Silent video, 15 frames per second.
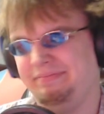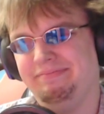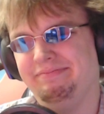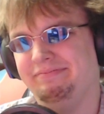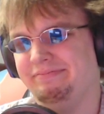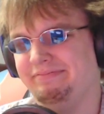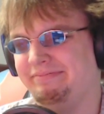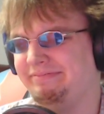
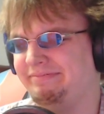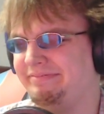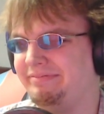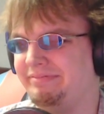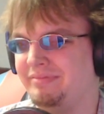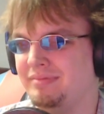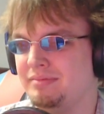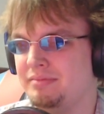Mmm.
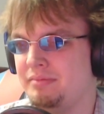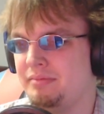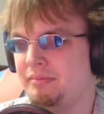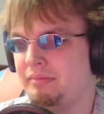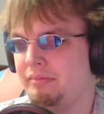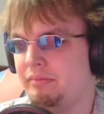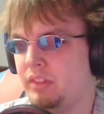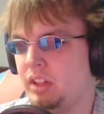
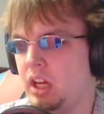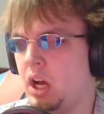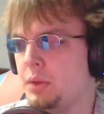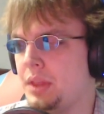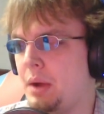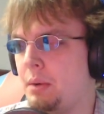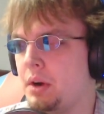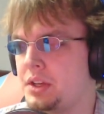Oh,
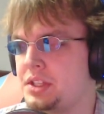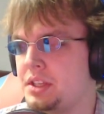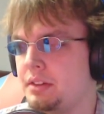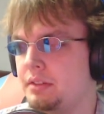that works.